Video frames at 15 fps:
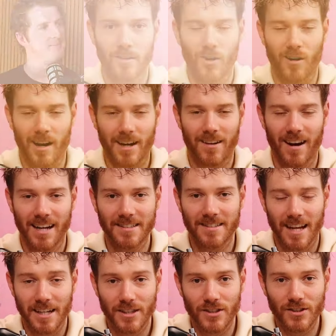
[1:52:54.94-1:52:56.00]
All right, guys,
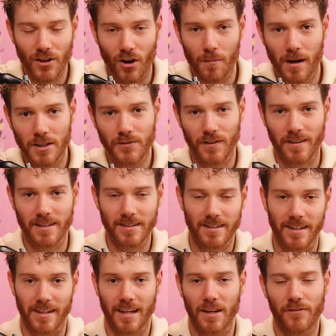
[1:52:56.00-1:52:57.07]
thank you so much for
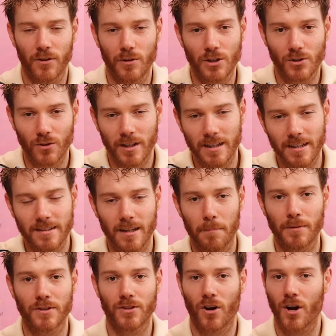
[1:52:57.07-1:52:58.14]
listening. If you enjoyed this
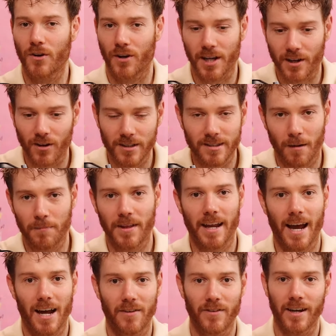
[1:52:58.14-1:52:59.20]
episode or you got
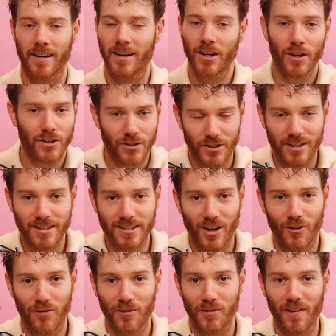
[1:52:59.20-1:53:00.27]
something out of it, do
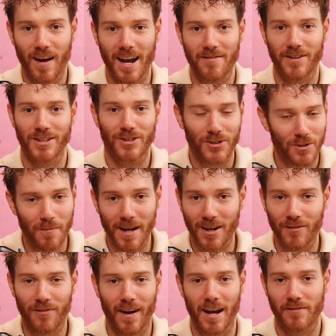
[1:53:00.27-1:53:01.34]
yourself a favor, do
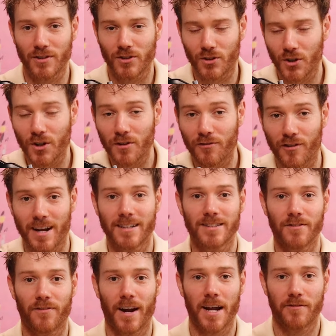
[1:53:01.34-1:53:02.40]
me a favor, do your
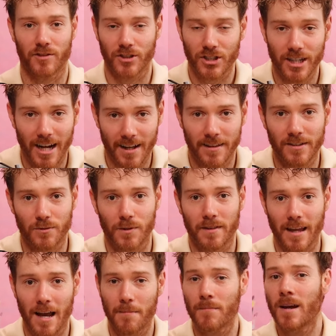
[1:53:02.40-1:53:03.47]
friends a favor and share this
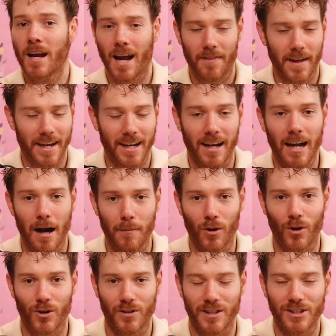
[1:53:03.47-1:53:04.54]
with them and they can come
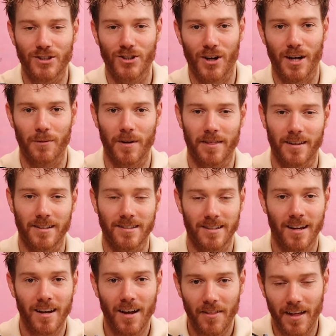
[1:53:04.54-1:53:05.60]
along on this journey with us.